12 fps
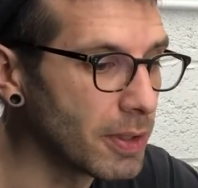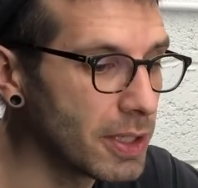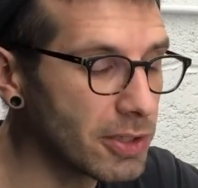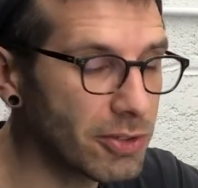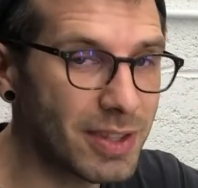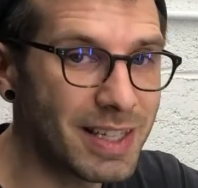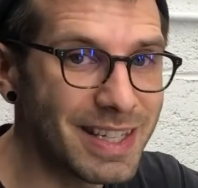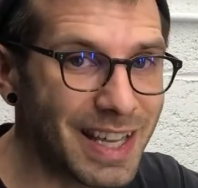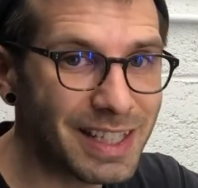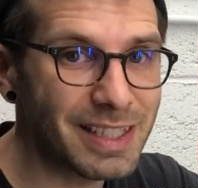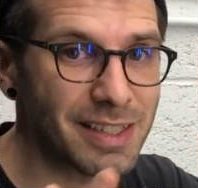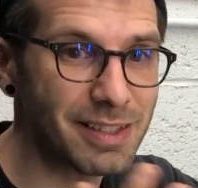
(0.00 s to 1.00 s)
So the
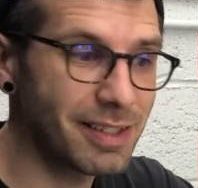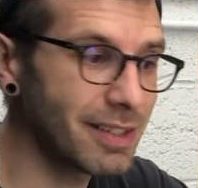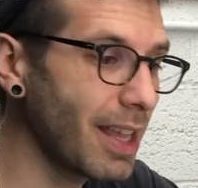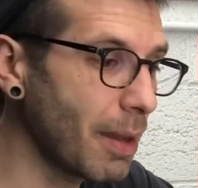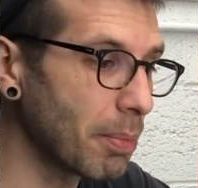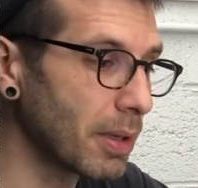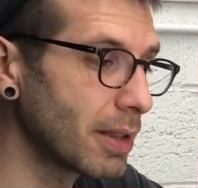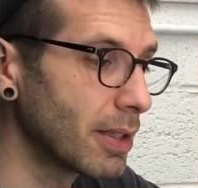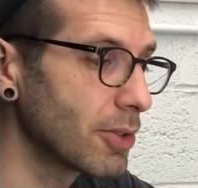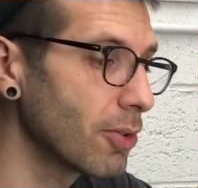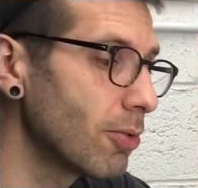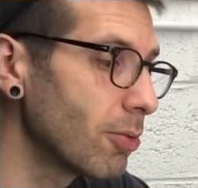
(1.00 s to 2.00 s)
next step in this
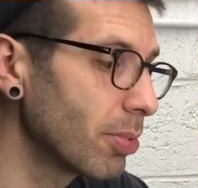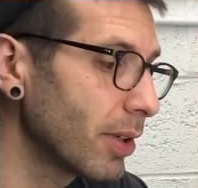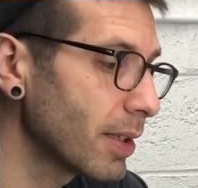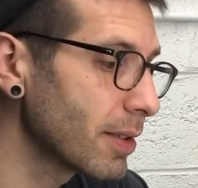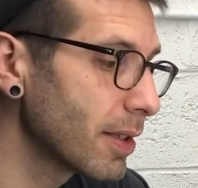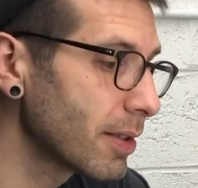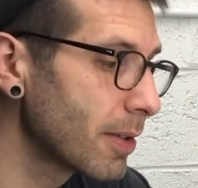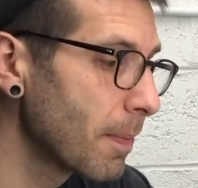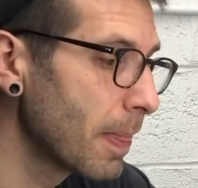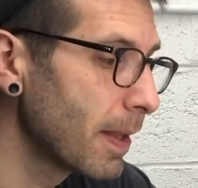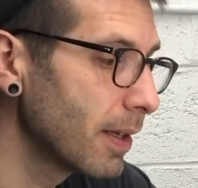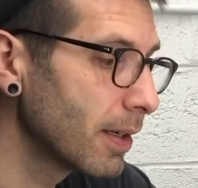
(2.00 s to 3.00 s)
whole process
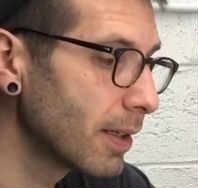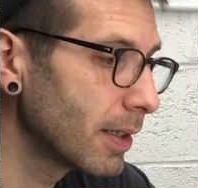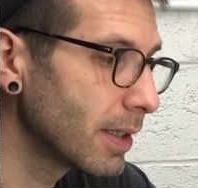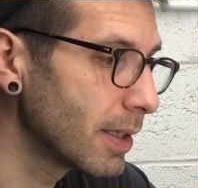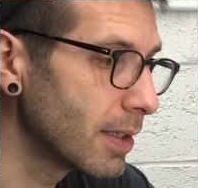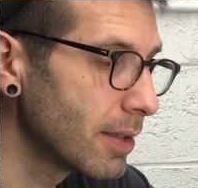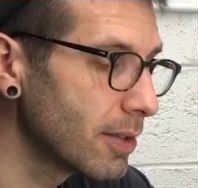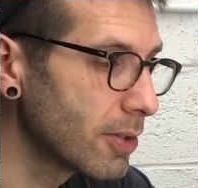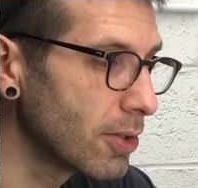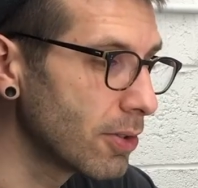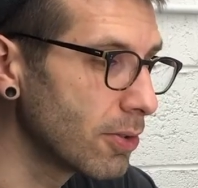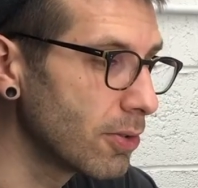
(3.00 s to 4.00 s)
is
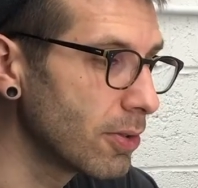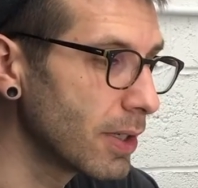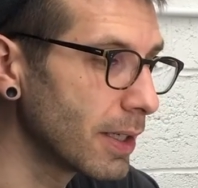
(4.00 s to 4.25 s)
to